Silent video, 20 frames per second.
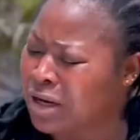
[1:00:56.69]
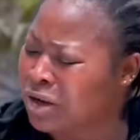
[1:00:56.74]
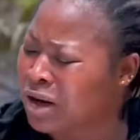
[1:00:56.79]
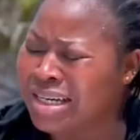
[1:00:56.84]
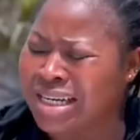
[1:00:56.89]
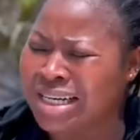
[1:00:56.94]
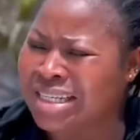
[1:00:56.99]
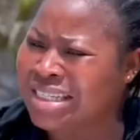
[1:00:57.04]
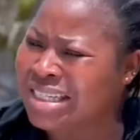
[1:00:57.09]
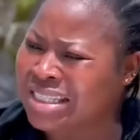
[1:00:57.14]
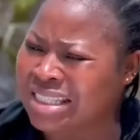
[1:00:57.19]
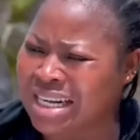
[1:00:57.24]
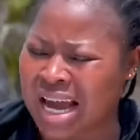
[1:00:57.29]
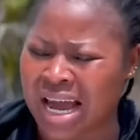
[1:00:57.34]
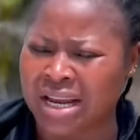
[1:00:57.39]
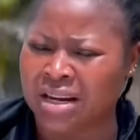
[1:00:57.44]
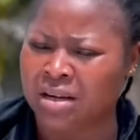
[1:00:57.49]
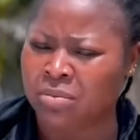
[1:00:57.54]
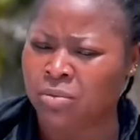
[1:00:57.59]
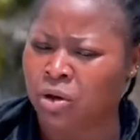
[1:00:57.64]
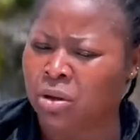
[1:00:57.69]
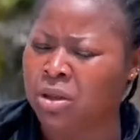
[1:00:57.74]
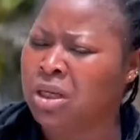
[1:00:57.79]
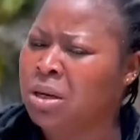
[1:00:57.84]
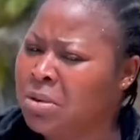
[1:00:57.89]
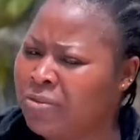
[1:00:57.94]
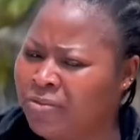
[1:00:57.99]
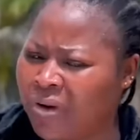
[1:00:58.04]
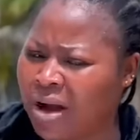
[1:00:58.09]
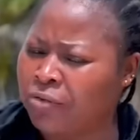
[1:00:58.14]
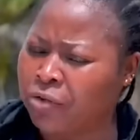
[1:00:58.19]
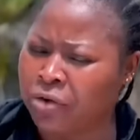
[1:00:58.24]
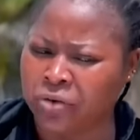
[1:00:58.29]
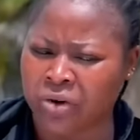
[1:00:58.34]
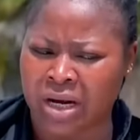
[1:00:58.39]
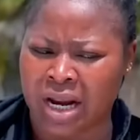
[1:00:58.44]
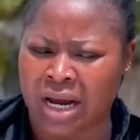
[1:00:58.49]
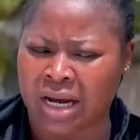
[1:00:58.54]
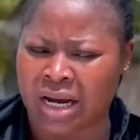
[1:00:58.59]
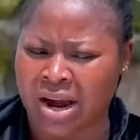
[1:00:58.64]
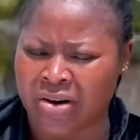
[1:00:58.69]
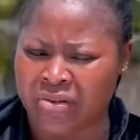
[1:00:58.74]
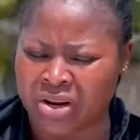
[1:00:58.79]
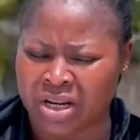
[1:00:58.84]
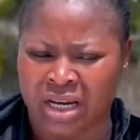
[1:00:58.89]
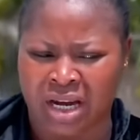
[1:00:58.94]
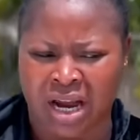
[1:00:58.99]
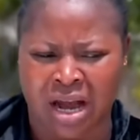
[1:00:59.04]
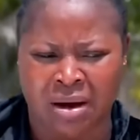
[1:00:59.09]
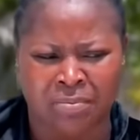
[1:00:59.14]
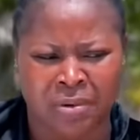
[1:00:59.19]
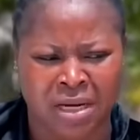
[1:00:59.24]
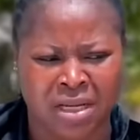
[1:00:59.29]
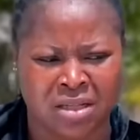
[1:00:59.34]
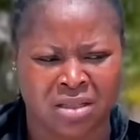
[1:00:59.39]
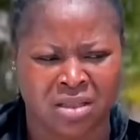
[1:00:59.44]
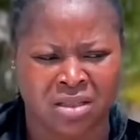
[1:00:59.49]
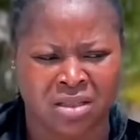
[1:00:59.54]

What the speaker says: That's because I don't need this car anymore. Give me 500 and carry the